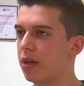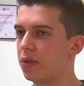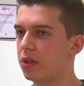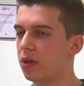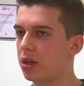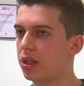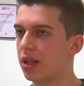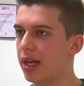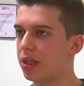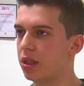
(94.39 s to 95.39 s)
They've structured
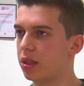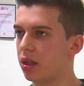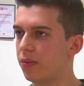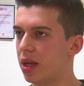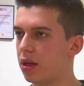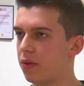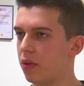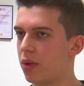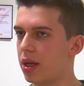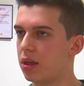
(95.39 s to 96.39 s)
the lectures so at the beginning of
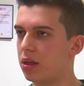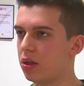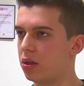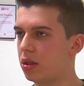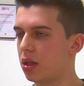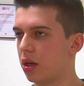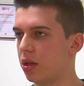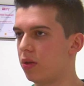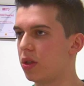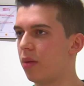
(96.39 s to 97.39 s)
the week you start a
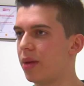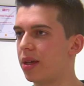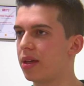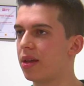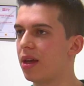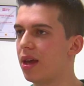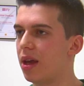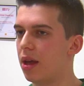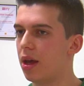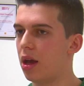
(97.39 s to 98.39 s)
new topic,
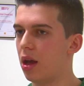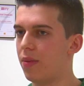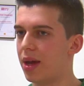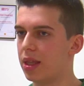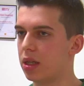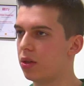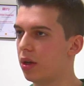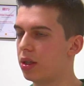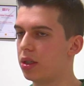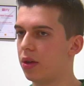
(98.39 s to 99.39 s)
and they do
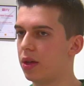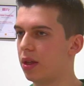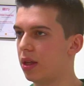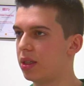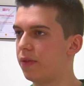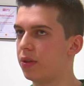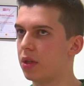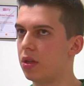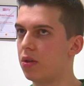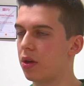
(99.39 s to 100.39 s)
it so as if it
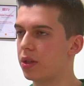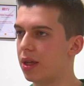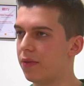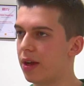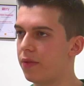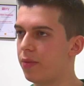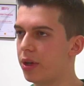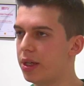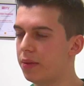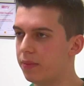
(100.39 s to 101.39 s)
was a new concept for
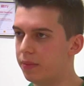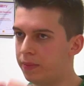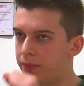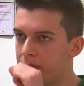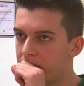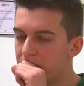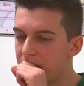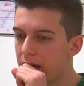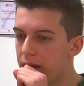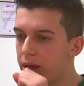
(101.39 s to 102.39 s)
everybody.
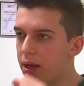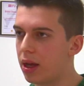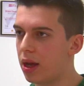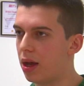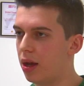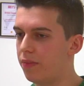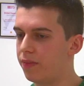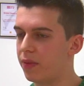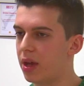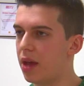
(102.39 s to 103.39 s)

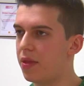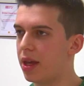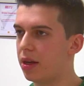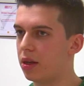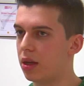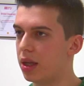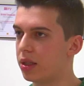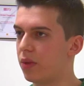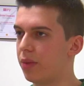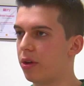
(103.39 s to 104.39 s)
And then
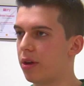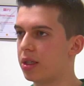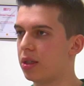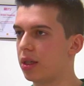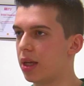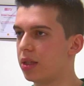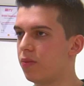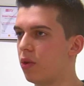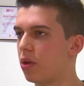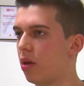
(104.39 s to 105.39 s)
as the week progresses it gets
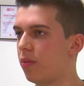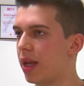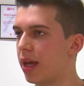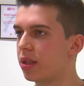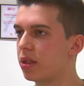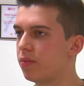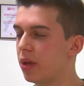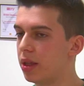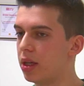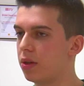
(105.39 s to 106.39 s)
more complex,
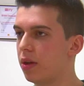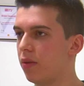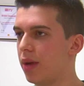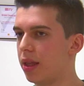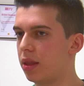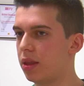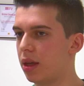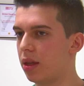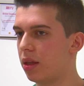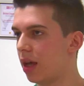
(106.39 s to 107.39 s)
but they do it in a way
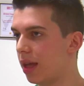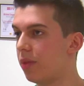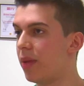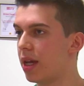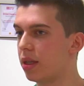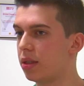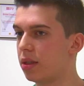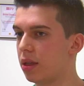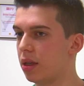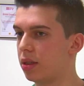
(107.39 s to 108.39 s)
that, and the
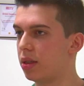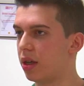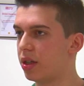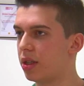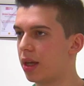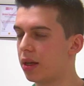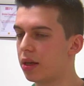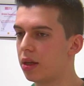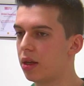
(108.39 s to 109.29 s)
pace is such that